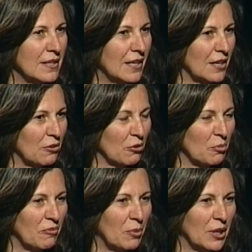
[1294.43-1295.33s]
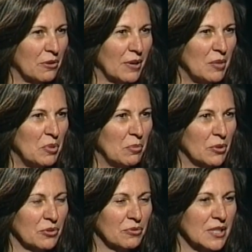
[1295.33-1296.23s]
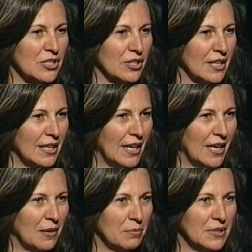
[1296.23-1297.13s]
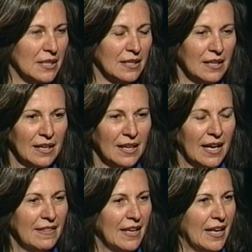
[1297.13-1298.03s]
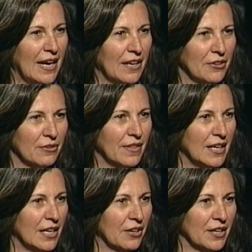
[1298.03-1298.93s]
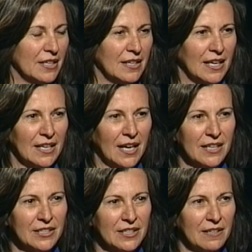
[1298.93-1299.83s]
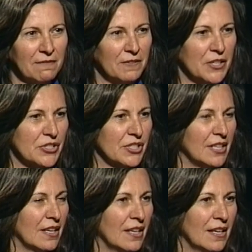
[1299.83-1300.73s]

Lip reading: a group of Pend Oreille people traditionally camped, and they gathered there and hunted and fished and